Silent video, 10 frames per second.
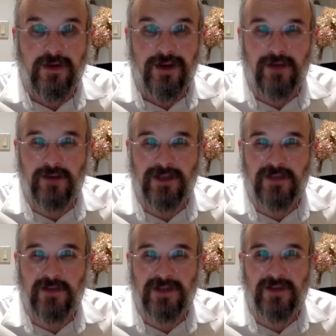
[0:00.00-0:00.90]
how much each
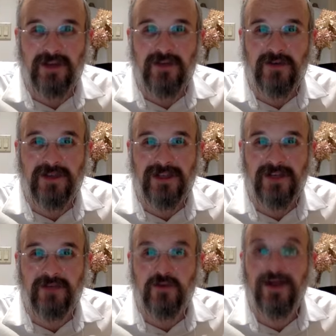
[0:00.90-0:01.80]
person has to give, each person has to
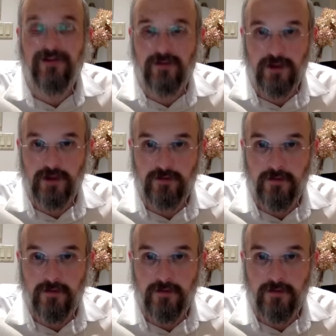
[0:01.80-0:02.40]
give two and a half tefachim.